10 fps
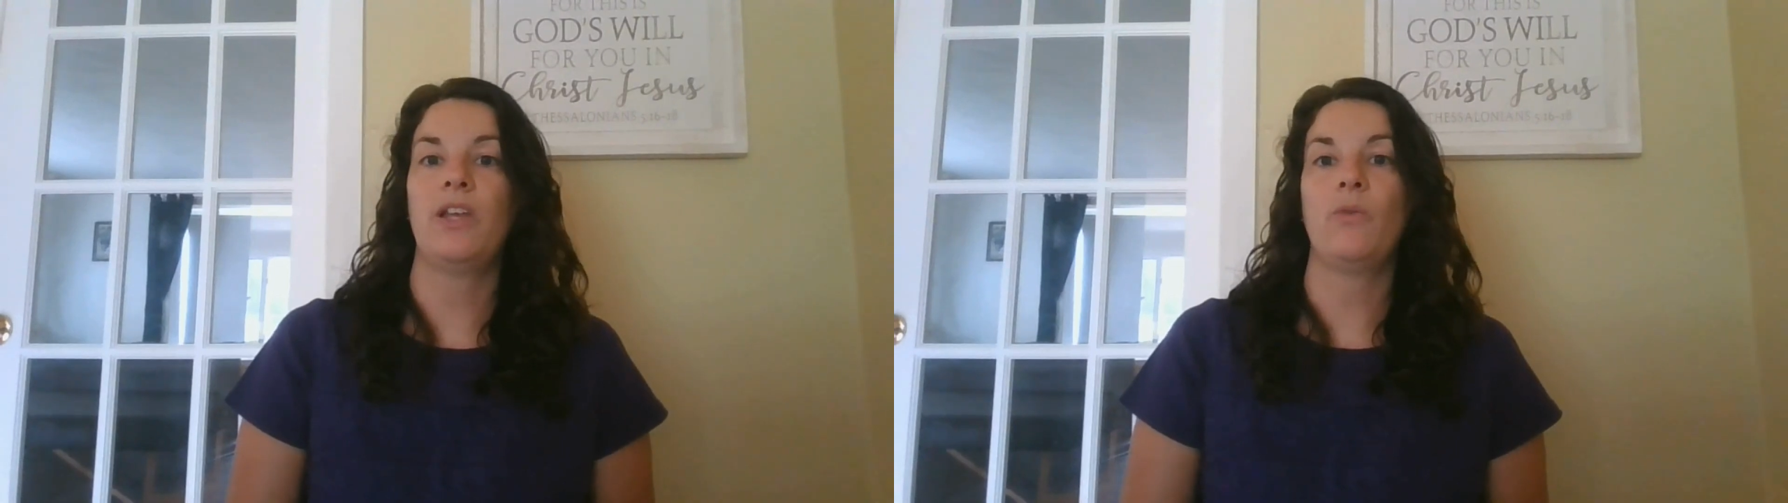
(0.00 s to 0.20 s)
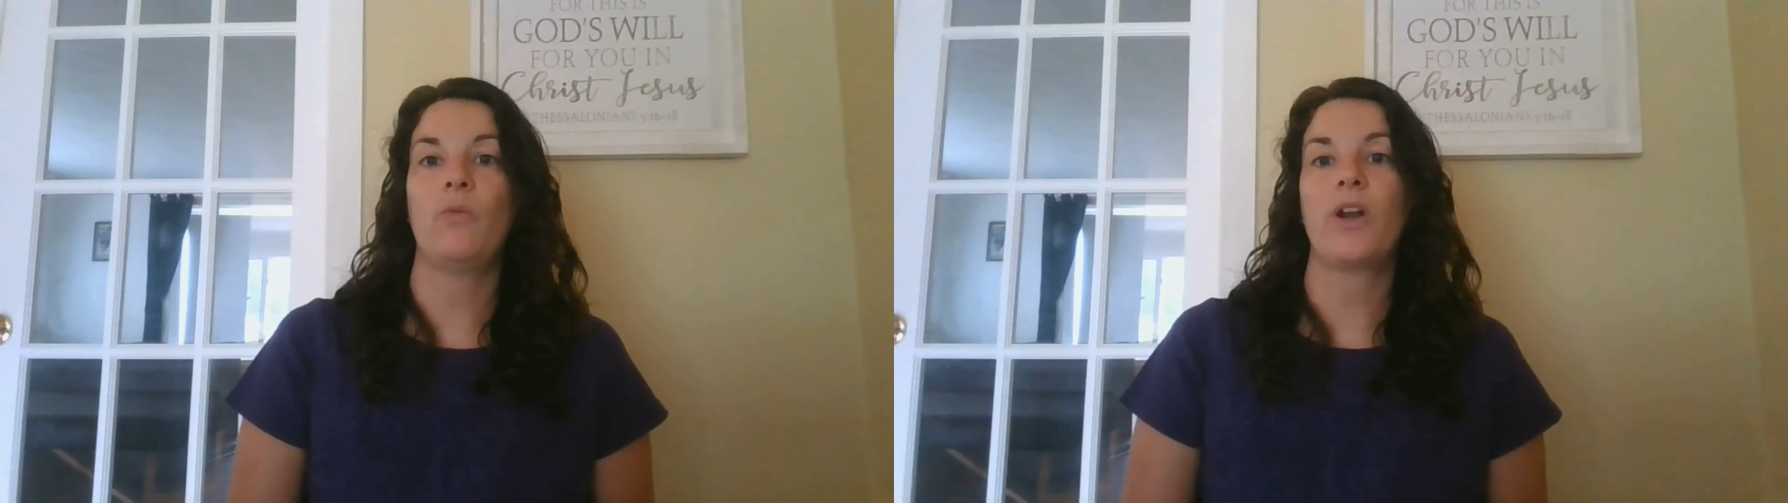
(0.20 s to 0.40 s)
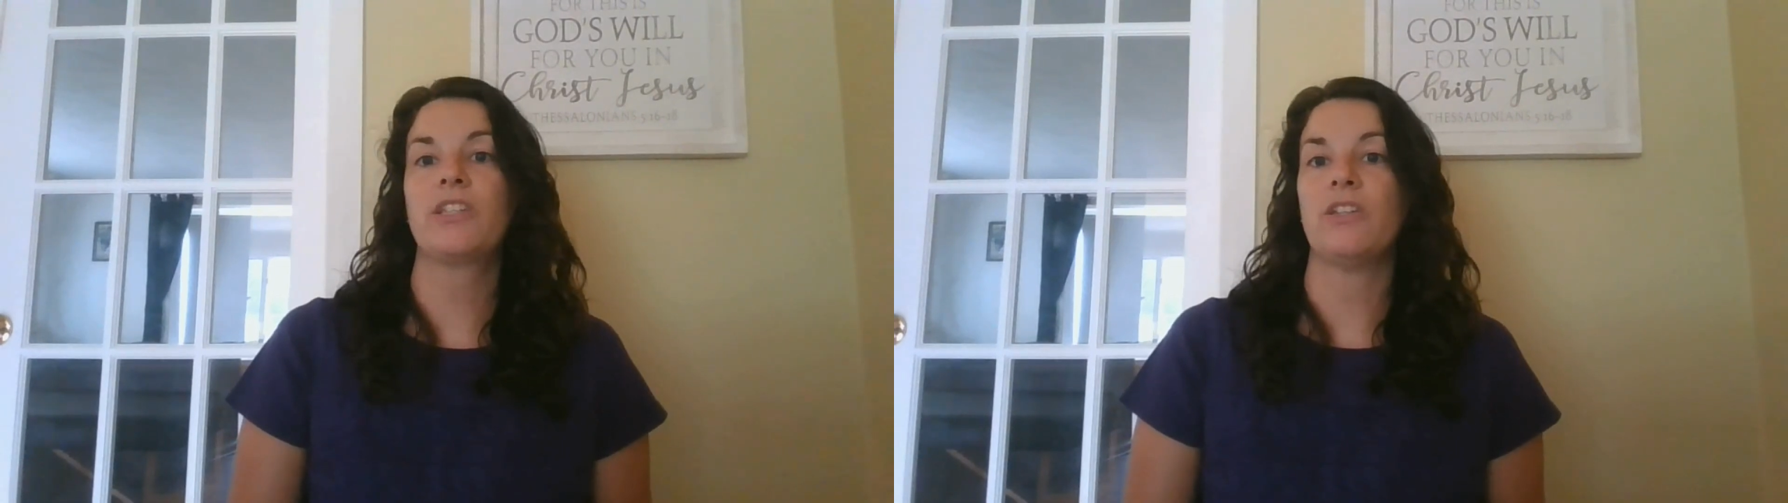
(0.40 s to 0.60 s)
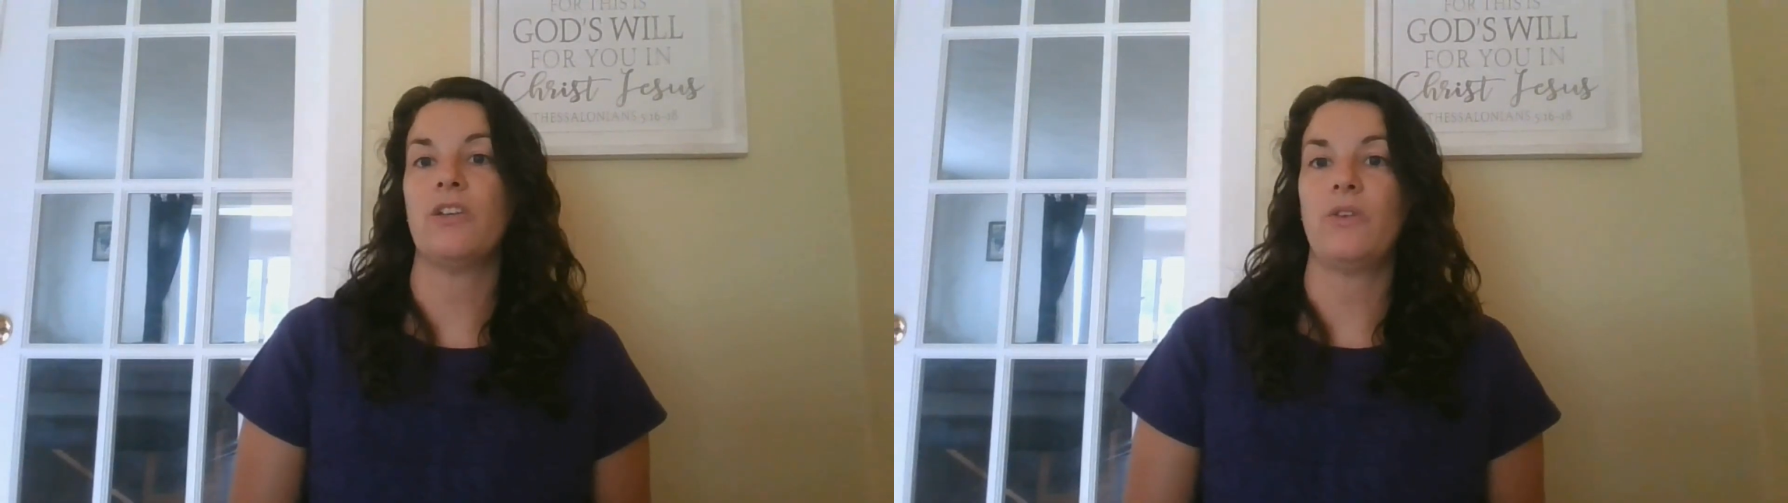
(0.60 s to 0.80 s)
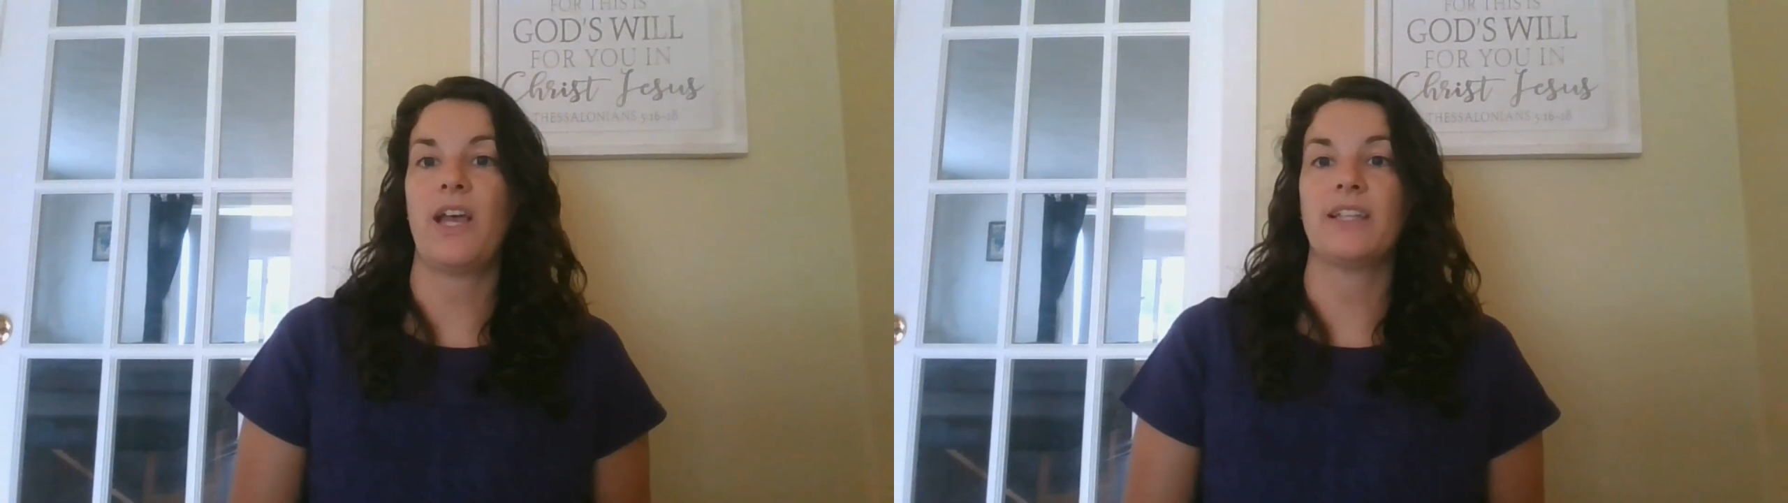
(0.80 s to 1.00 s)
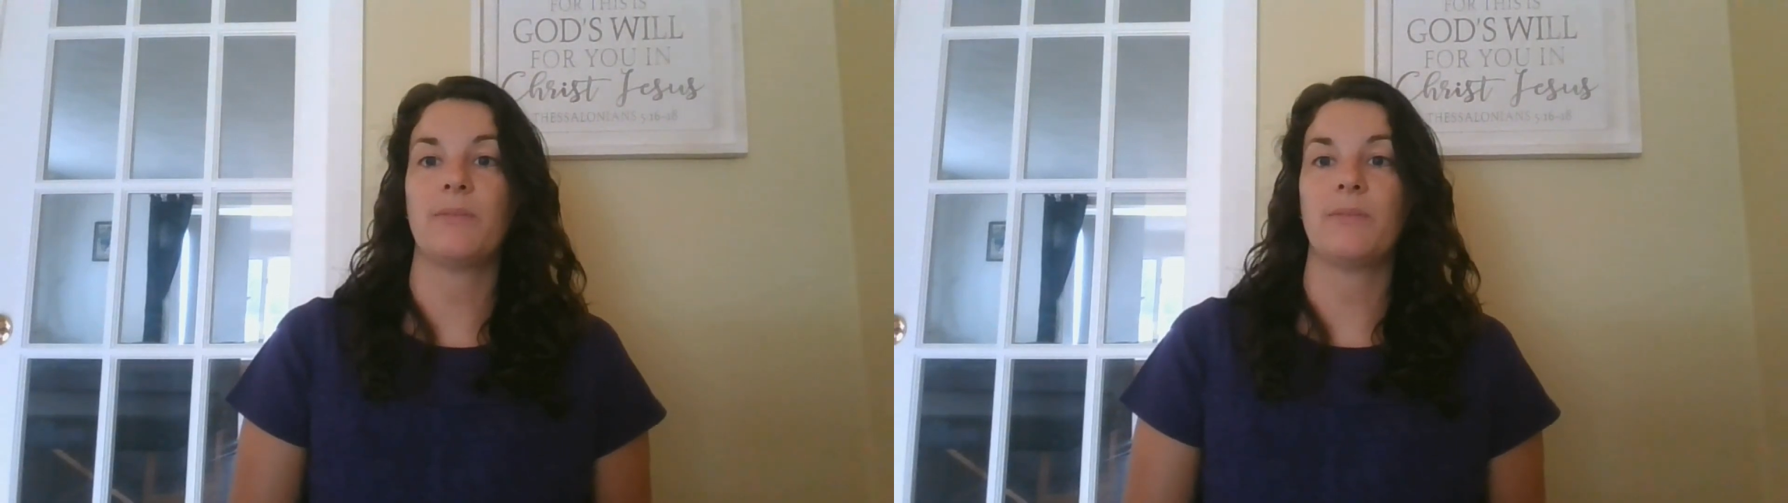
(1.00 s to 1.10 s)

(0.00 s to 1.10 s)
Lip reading: in what is known as